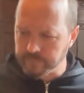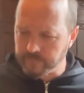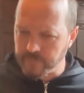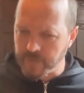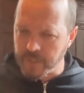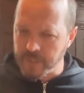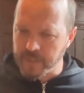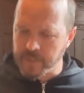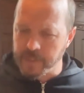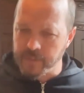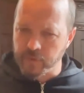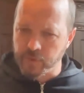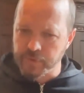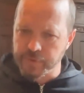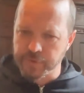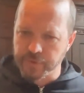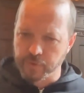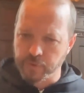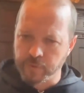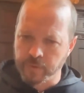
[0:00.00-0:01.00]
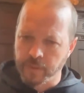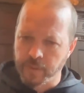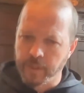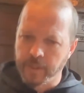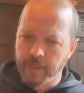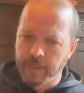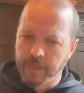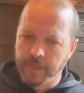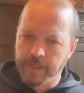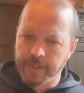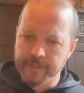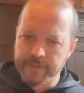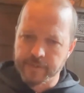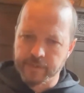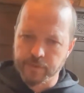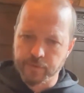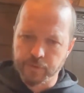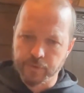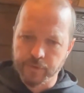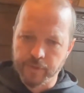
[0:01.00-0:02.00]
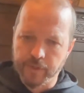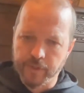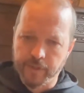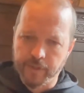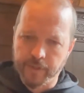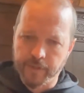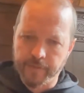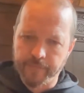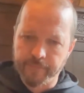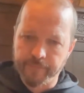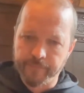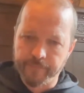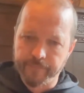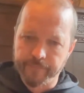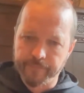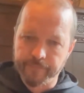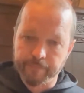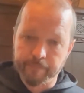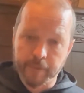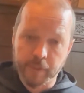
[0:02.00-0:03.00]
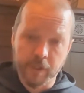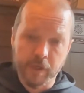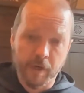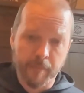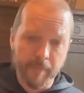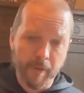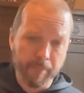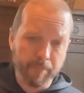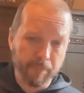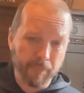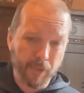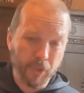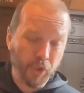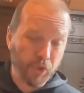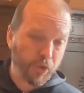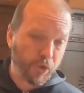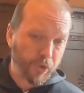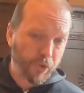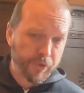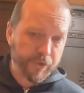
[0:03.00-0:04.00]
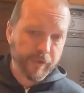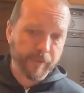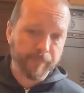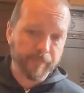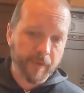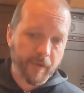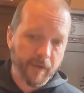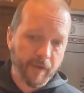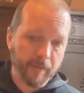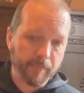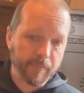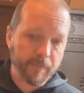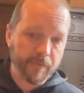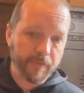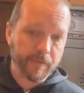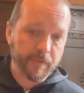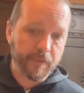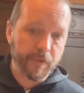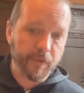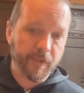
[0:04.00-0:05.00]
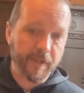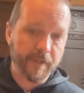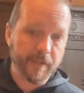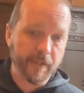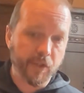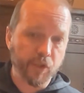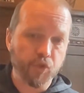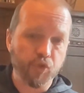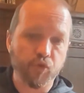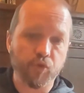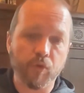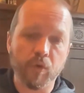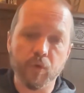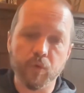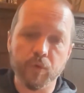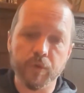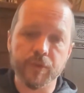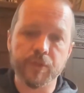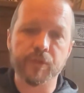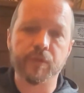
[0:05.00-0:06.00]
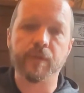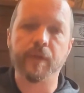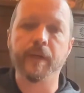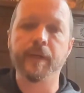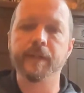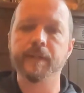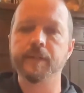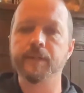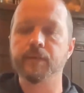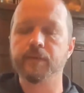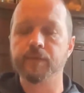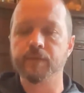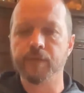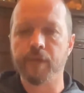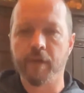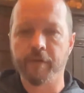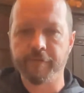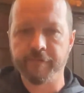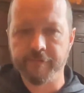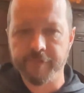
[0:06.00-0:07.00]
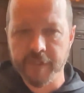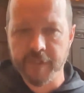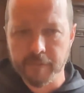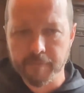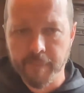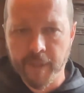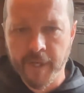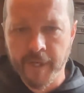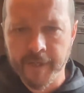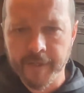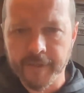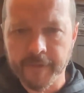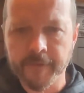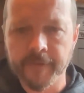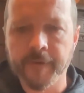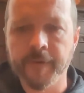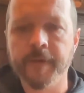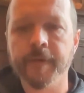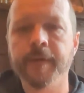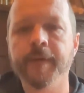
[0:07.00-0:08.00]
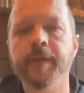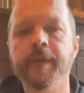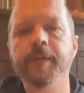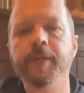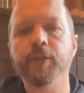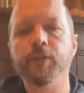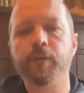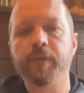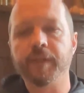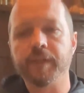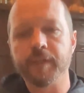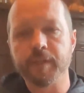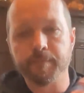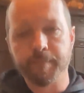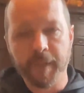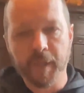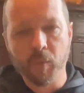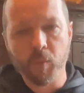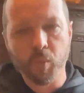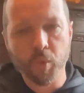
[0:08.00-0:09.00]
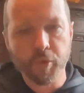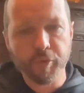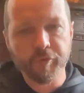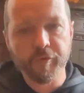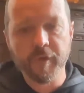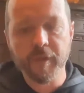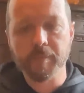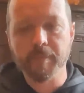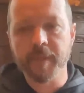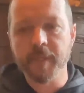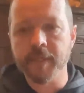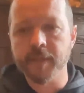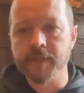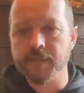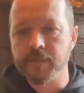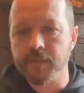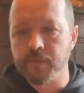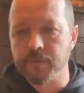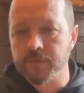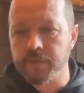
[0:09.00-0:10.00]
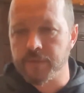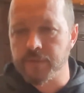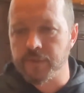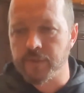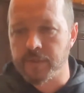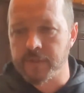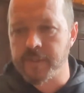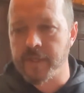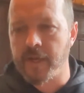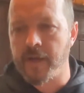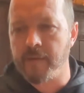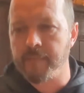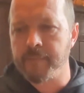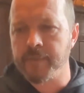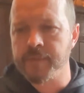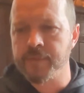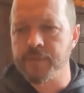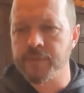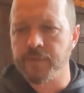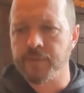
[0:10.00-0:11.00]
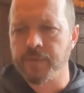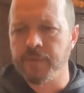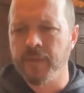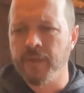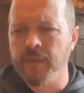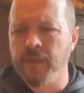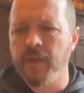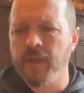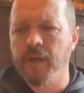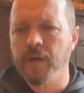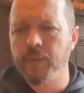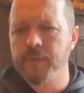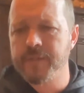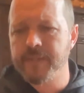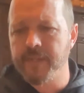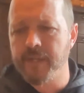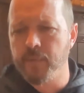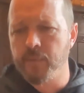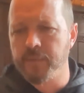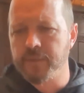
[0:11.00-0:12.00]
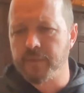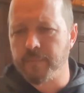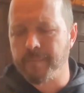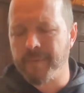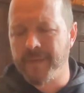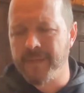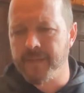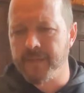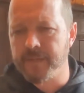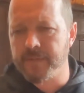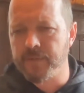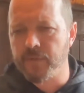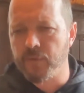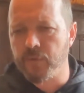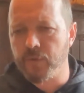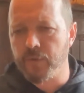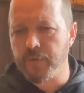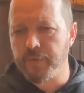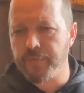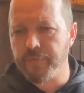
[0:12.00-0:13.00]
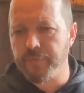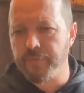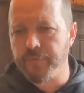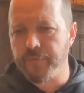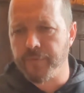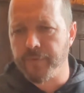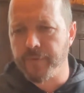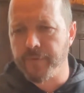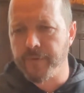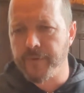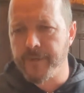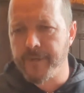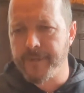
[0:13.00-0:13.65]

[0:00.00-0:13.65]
It also has to become a muter sometimes. It has to control the strings, so there's not feedback. You don't get this big woofy bass note that starts happening. So I would say it would depend on the